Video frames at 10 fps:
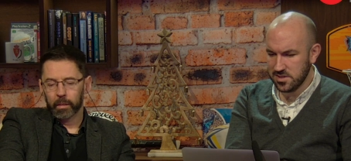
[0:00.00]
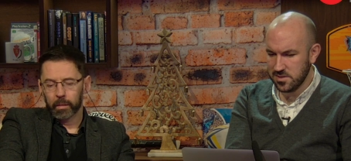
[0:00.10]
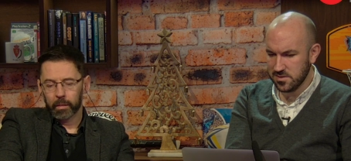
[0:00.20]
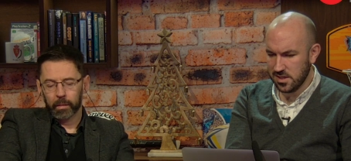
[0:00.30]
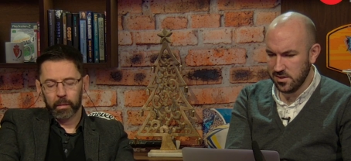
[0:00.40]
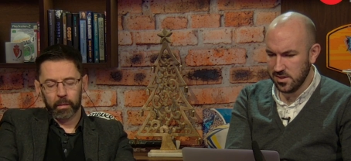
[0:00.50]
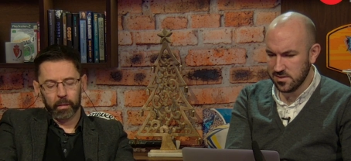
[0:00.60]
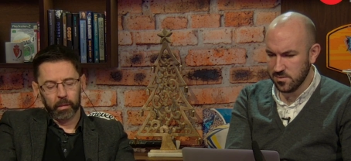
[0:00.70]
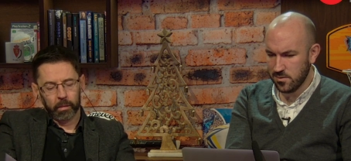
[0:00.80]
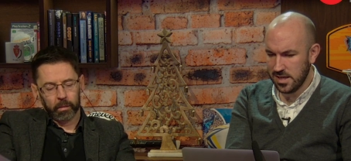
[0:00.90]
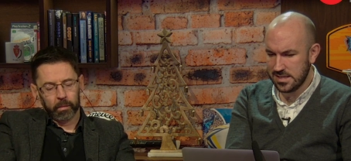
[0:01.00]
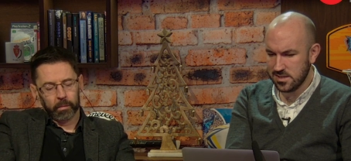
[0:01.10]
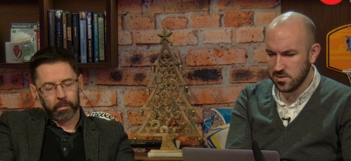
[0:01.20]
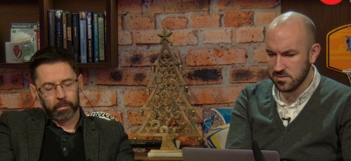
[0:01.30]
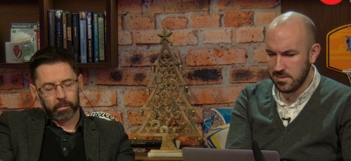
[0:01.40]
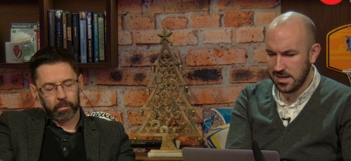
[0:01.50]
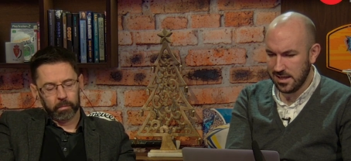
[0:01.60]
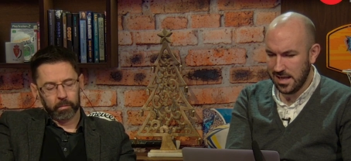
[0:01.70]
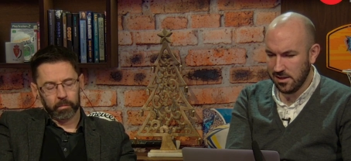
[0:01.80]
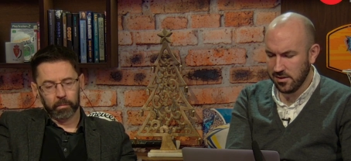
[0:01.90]
Speaker 1: issues, including some relating to his mental
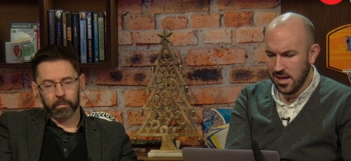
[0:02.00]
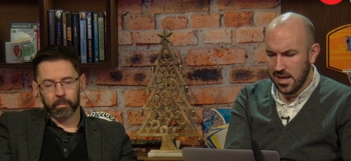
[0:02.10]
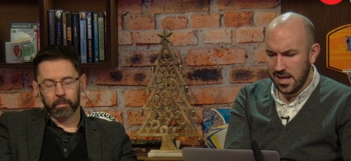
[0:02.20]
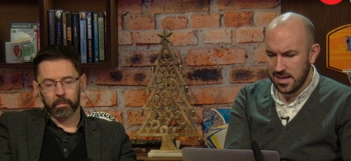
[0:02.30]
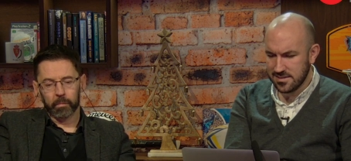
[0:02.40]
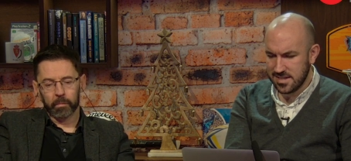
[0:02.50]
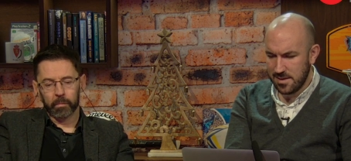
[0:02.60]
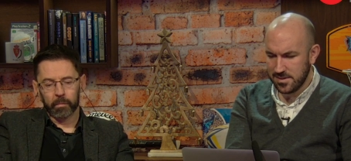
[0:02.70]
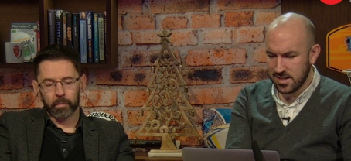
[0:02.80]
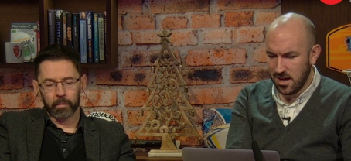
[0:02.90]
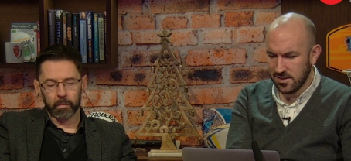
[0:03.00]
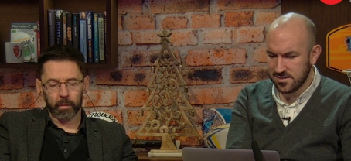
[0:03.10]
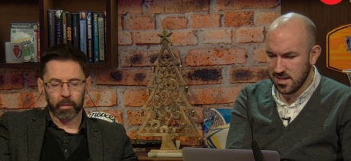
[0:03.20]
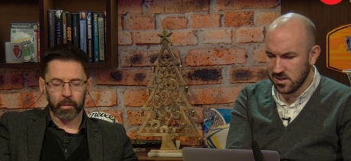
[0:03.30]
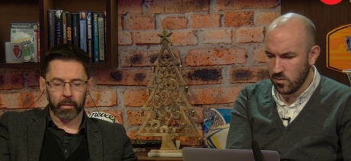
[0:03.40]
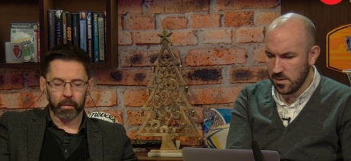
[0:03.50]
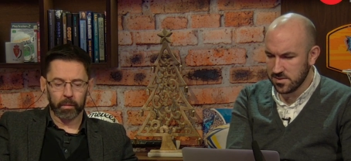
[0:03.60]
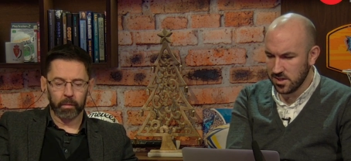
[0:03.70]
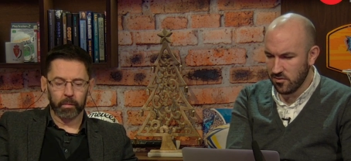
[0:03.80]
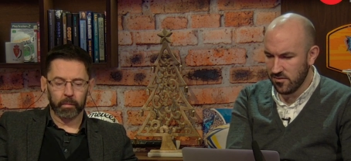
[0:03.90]
health. In a statement on the Celtic
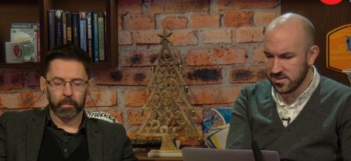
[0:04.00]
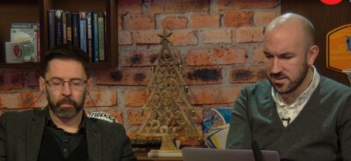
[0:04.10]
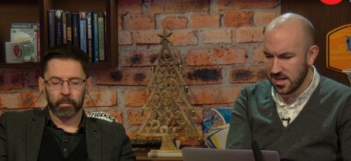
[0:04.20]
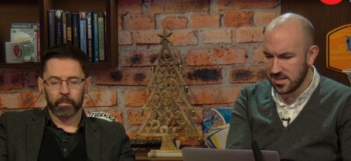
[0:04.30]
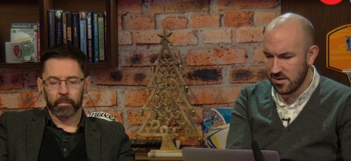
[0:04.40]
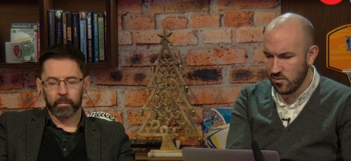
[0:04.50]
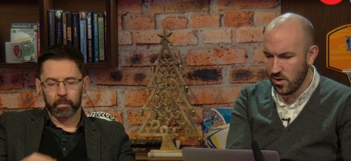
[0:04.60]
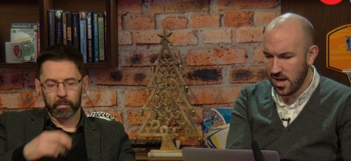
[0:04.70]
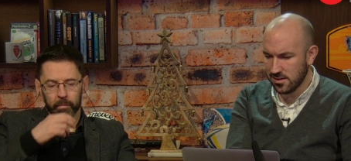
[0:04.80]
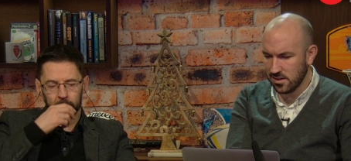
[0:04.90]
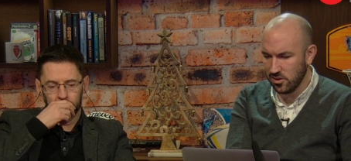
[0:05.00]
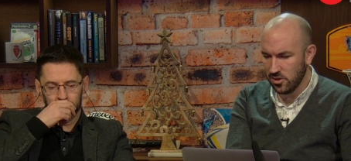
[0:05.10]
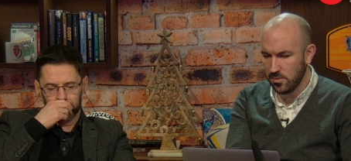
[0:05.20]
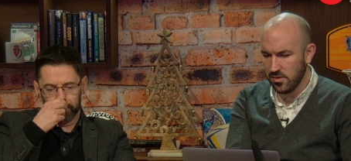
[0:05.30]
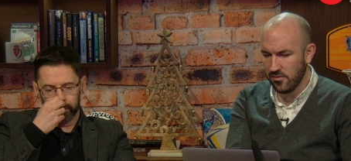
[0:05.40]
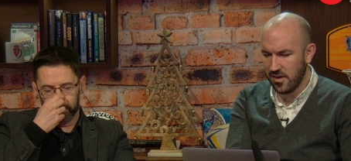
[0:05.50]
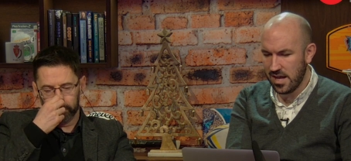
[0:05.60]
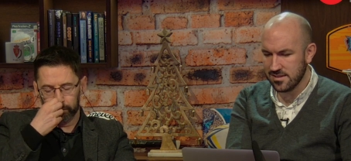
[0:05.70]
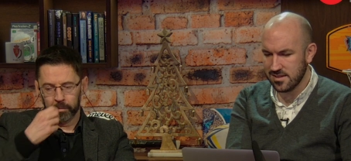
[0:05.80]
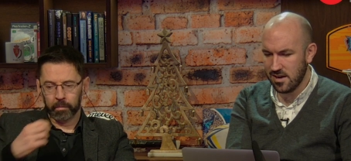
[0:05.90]
website, Griffiths thanked everyone at the club, the
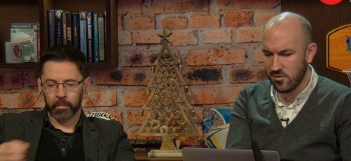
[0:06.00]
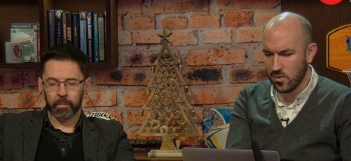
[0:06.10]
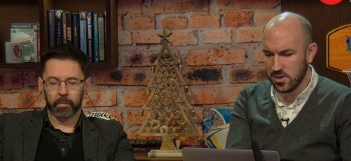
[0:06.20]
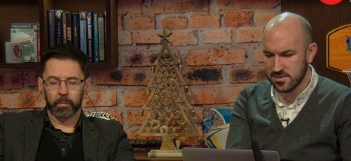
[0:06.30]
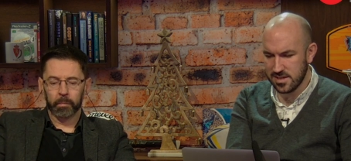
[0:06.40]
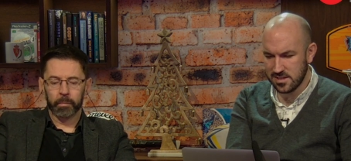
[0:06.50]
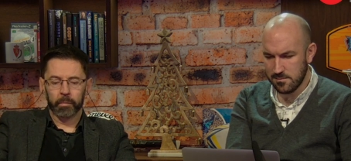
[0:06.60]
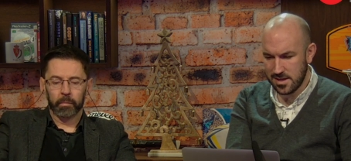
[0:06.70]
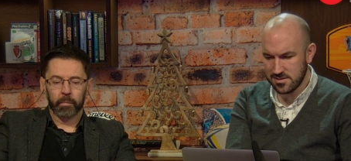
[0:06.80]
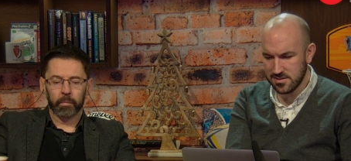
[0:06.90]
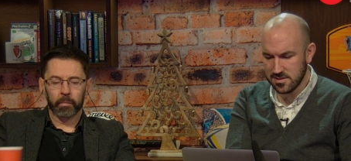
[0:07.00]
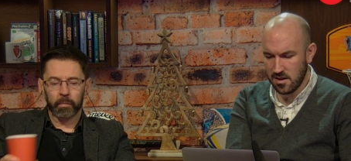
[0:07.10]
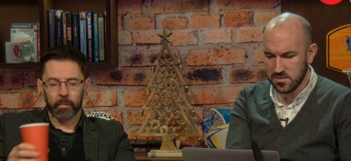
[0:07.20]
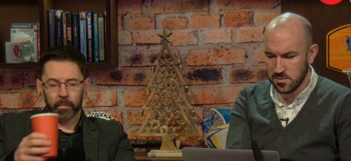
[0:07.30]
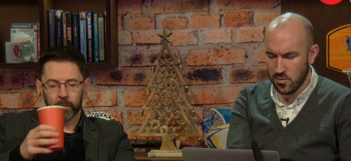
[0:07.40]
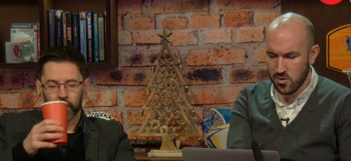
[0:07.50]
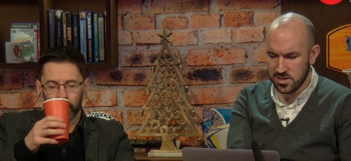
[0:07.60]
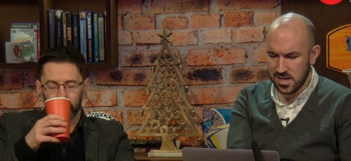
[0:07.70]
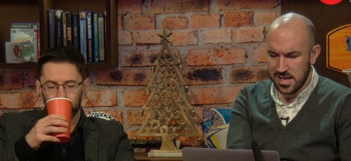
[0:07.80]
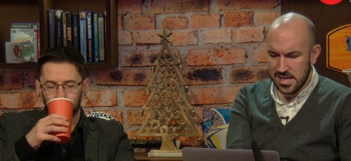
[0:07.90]
fans and everyone who sent him messages of support
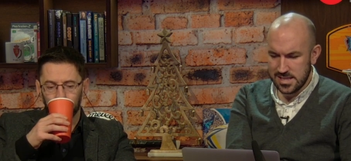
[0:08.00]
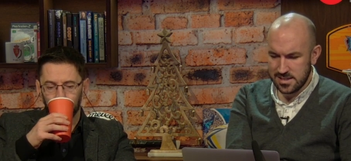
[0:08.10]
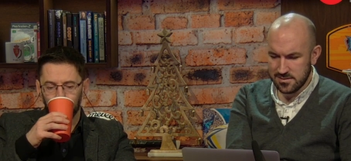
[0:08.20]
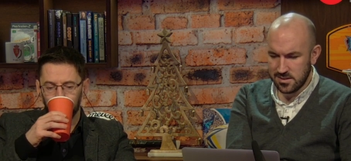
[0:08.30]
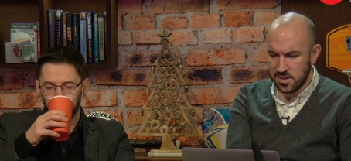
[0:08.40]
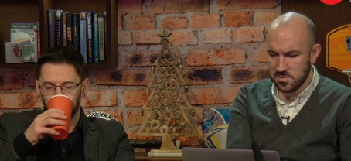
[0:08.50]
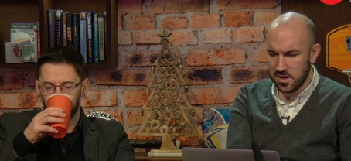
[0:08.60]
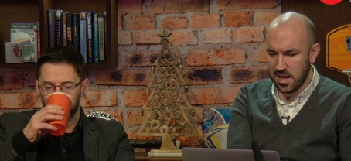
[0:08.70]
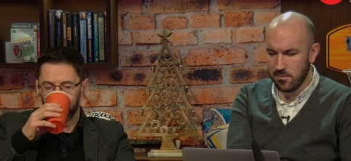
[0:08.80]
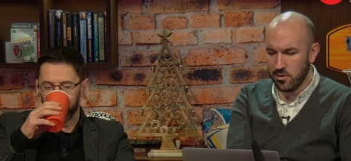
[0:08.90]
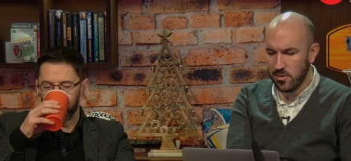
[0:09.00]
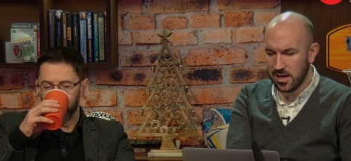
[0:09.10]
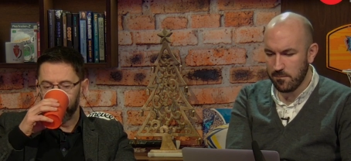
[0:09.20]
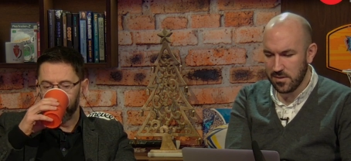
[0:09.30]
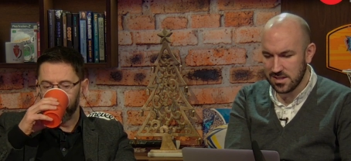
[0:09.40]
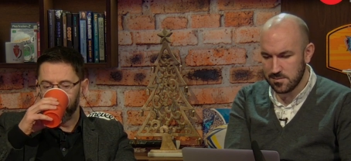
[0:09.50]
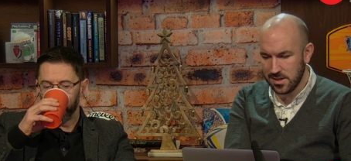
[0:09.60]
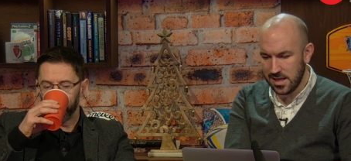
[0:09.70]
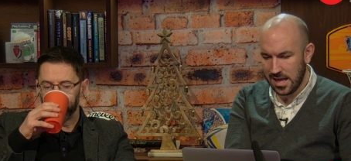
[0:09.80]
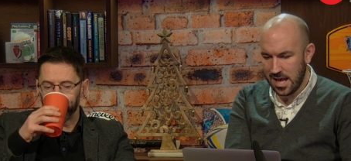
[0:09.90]
since the news became public. And
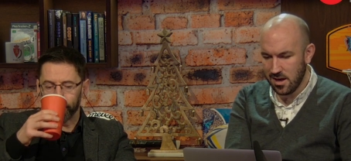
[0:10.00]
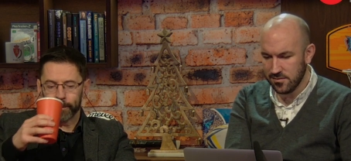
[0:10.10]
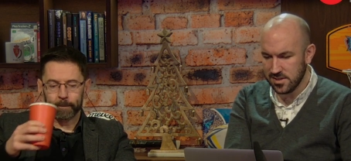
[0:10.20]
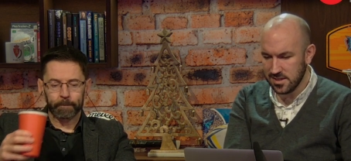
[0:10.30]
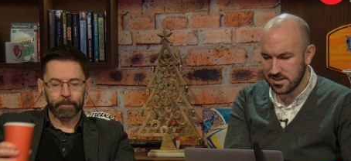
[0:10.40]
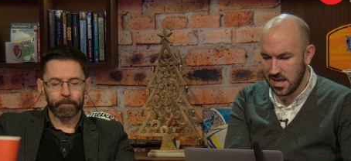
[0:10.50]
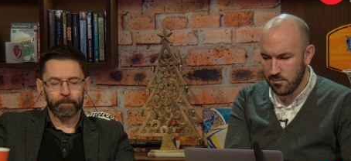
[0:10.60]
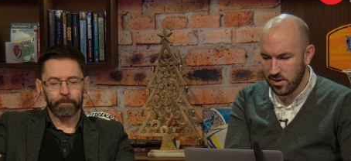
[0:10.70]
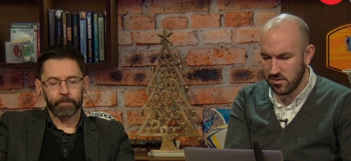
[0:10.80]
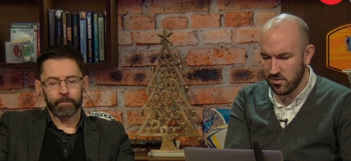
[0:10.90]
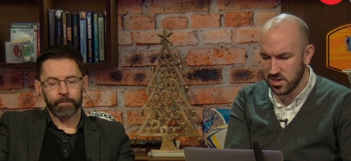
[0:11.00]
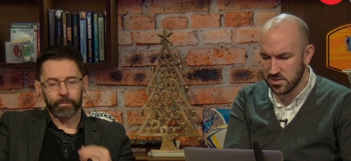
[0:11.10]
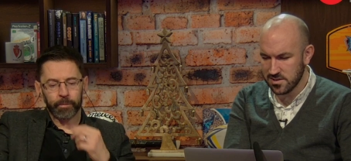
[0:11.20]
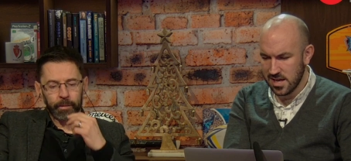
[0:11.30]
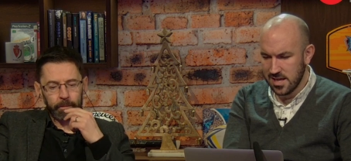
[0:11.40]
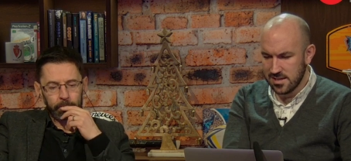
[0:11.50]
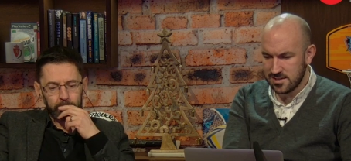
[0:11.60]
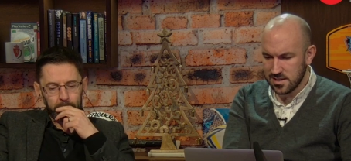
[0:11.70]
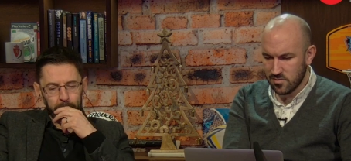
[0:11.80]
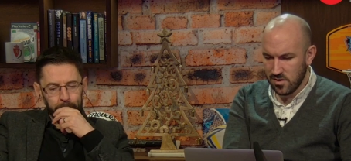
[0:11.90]
speaking ahead of tonight's game, Brendan Rodgers
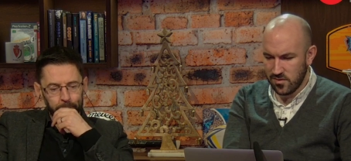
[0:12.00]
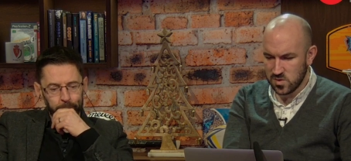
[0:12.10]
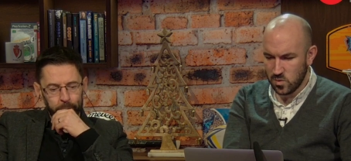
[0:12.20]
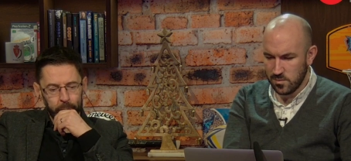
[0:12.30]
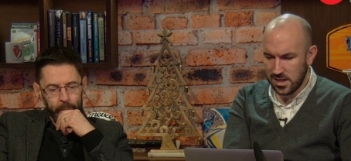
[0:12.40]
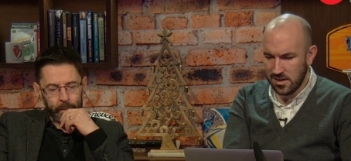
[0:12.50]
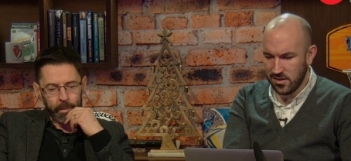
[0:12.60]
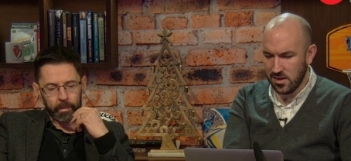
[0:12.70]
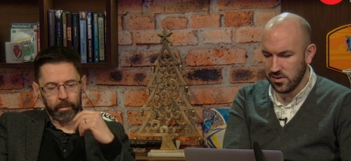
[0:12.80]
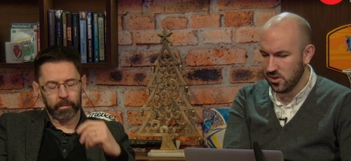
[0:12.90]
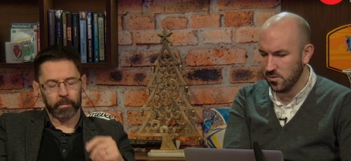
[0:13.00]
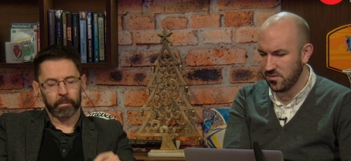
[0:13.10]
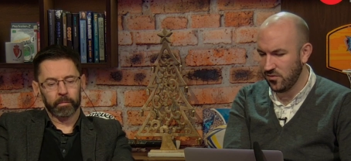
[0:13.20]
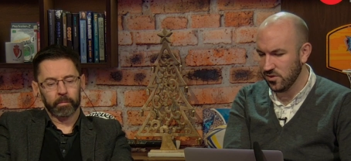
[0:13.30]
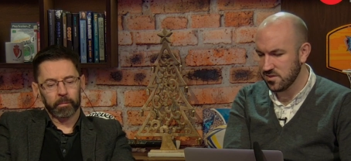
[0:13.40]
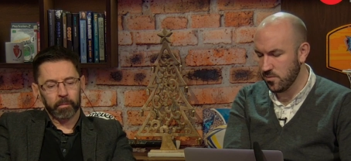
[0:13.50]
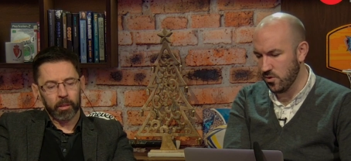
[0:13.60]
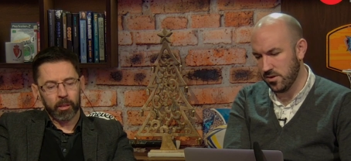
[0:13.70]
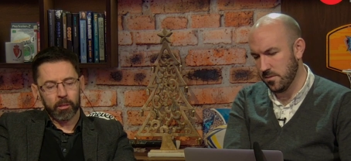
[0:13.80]
says Griffiths will be given the club's full support.